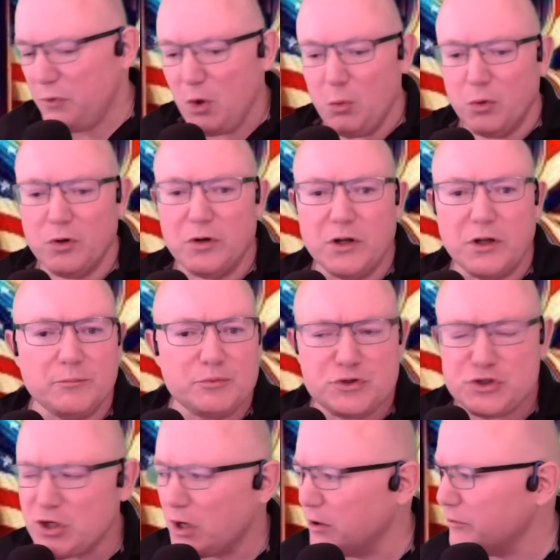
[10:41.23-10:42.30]
we're going to
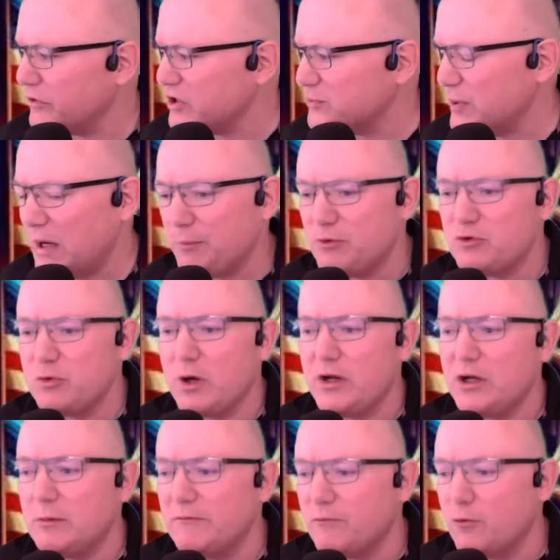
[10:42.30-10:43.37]
share these papers
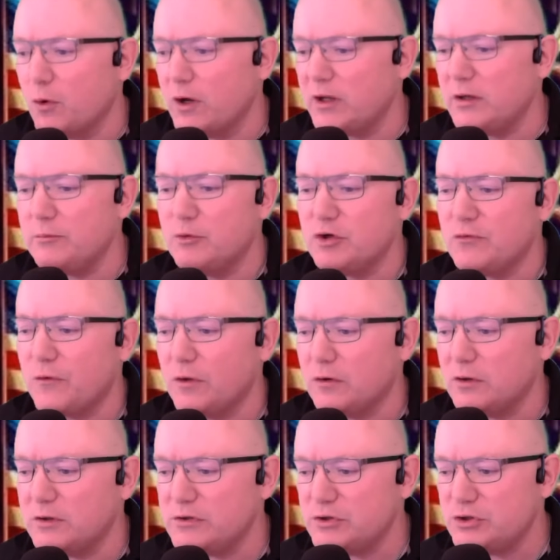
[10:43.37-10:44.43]
right here before I get much
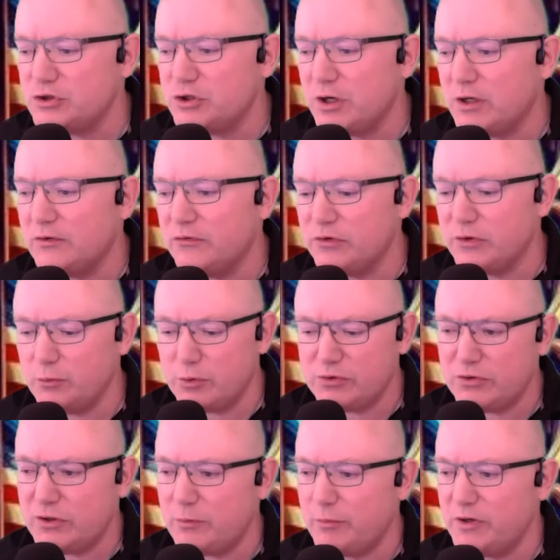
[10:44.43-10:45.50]
further. Let's just check and see
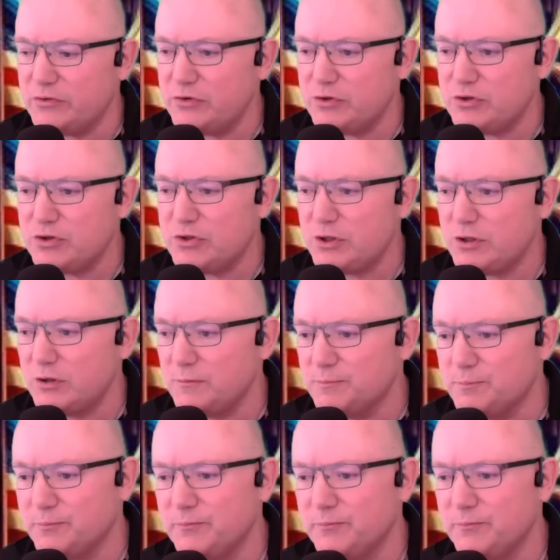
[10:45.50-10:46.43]
what's in the messages here.